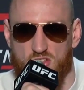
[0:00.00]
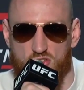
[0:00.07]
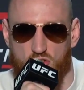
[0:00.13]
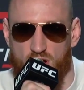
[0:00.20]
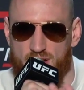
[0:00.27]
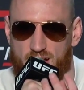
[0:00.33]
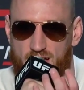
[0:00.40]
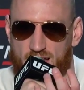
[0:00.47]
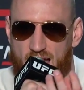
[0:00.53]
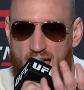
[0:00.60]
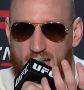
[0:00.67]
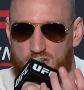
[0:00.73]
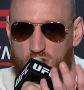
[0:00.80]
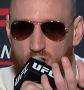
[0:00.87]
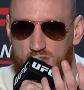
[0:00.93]
try to
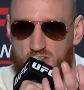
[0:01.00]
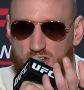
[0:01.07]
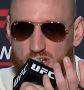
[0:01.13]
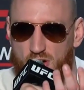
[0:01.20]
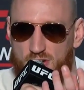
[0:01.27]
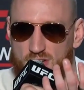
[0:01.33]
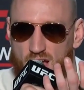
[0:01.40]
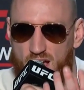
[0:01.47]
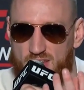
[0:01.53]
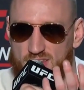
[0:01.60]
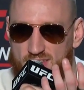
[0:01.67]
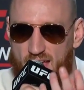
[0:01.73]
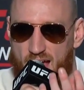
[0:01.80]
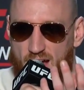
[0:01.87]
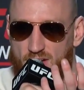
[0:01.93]
latch onto your
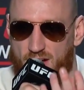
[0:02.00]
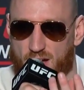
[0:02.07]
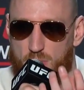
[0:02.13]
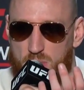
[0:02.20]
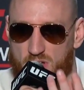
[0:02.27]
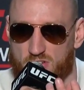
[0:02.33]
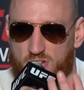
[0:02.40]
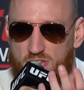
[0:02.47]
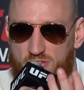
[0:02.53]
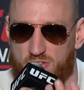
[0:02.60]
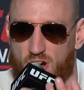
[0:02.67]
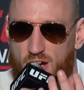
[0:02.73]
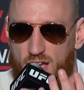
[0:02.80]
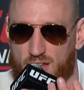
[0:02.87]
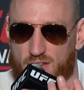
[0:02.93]
nutsack like a bunch of
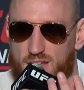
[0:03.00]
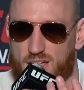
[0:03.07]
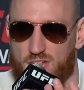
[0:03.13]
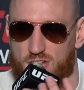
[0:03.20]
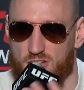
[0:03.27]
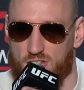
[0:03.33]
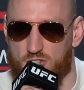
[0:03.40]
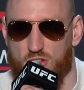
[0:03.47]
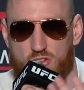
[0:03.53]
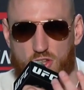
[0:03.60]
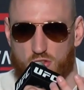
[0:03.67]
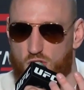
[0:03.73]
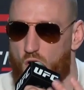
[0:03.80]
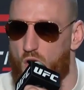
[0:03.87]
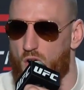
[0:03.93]
fucking leeches just to
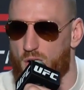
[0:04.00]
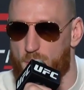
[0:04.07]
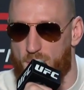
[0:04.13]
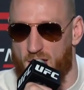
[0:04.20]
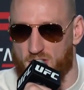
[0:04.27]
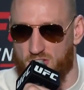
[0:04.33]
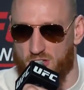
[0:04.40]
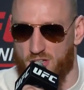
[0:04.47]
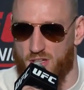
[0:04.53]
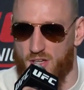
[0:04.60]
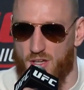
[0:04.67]
talk about you.